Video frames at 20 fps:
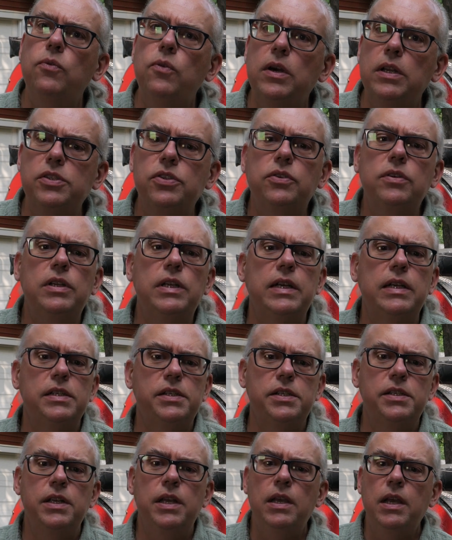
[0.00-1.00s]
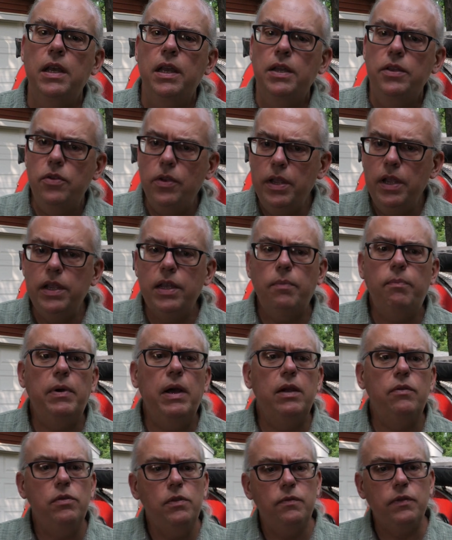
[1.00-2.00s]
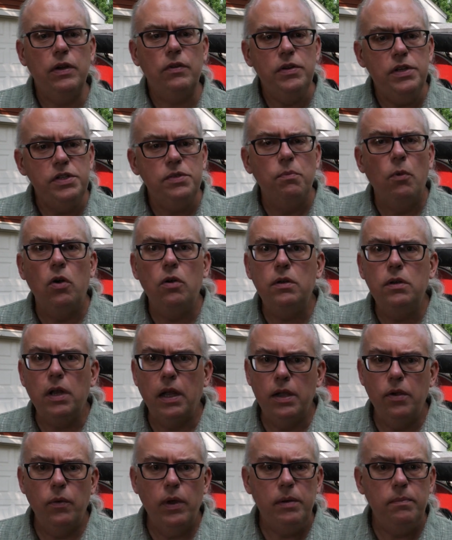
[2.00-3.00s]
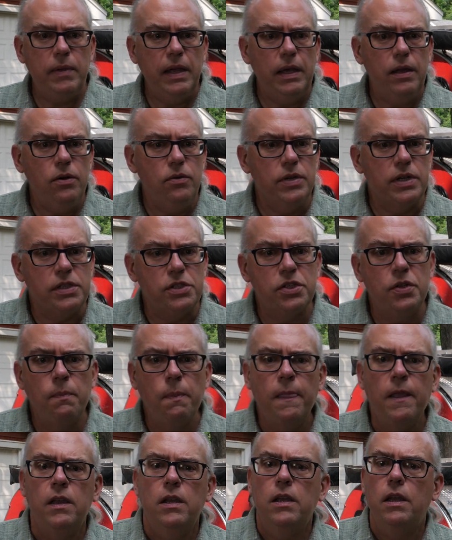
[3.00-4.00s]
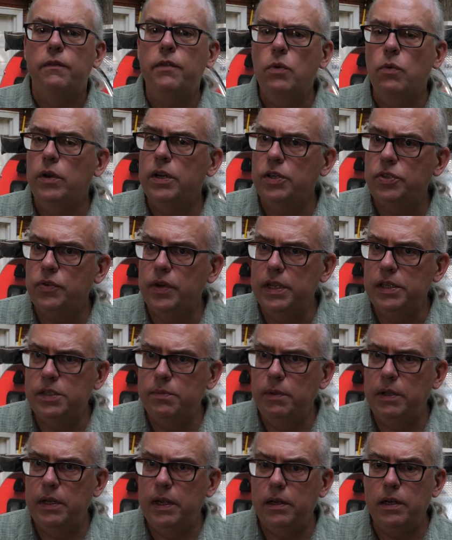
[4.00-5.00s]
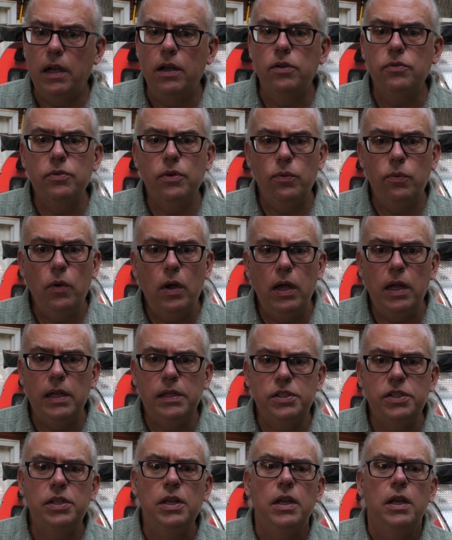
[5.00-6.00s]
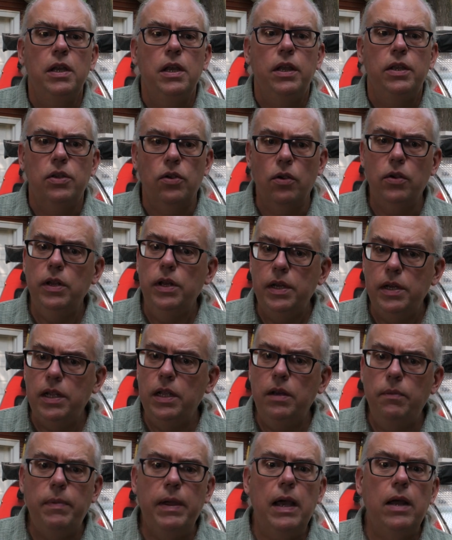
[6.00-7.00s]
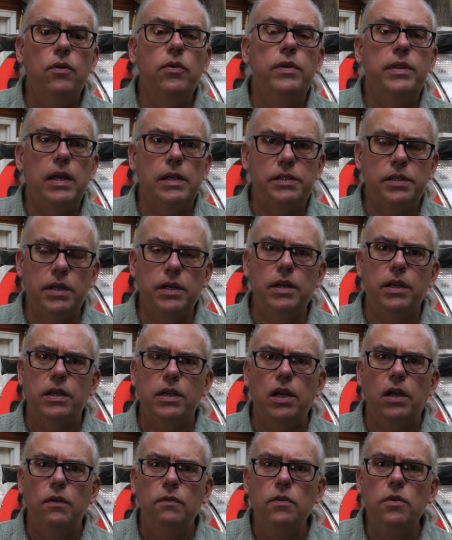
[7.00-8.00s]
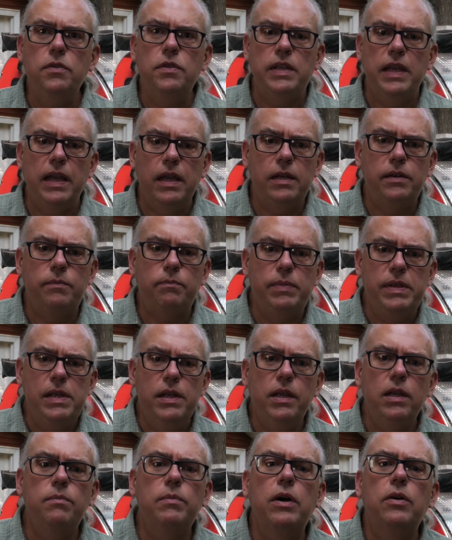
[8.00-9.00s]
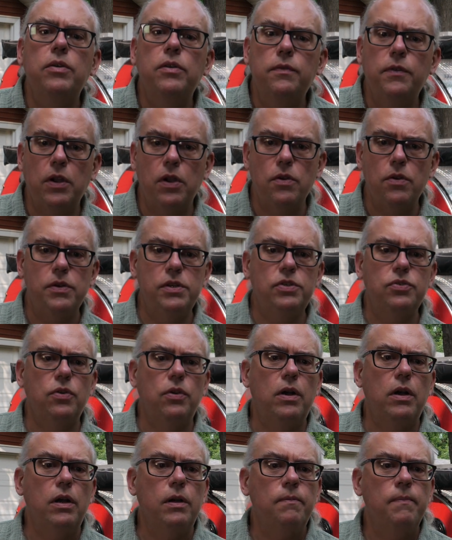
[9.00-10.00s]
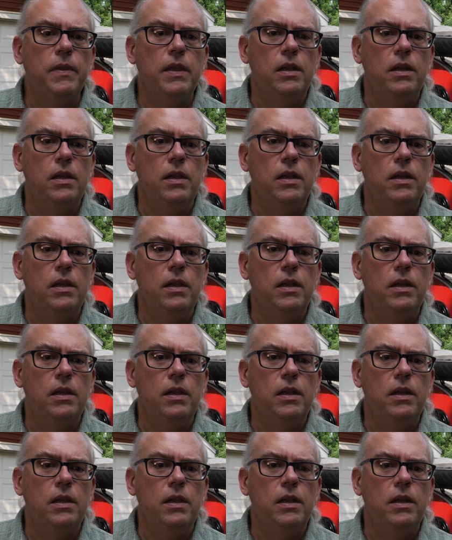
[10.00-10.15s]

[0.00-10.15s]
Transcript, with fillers: watts or less, you can get by with very small, lightweight batteries. If you want to transmit at one hundred watts, you're going to need a battery that's going to cover that peak amount of current draw.